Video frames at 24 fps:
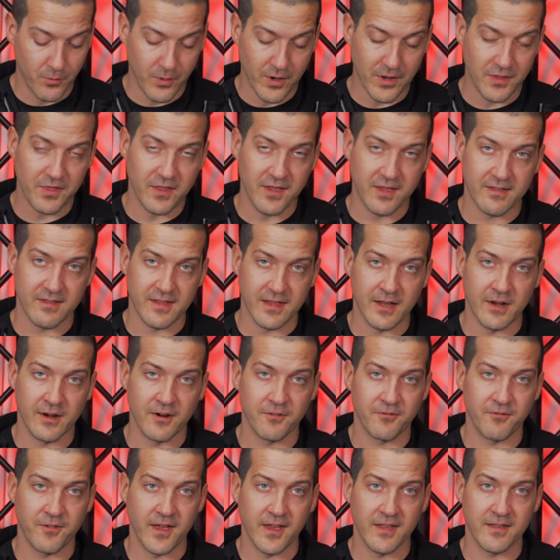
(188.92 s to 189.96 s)
with this
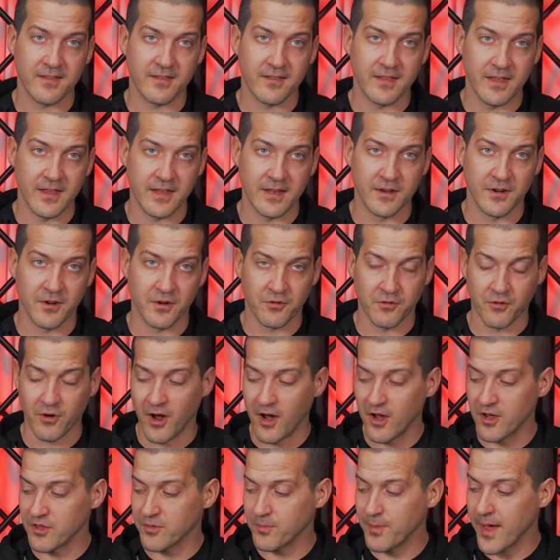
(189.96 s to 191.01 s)
interface into
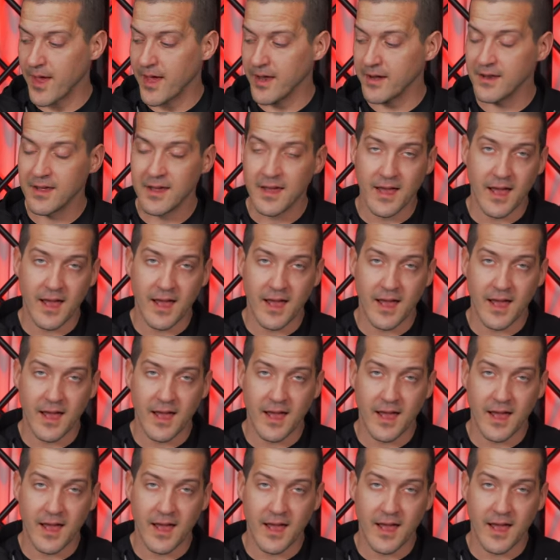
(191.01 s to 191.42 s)
GarageBand.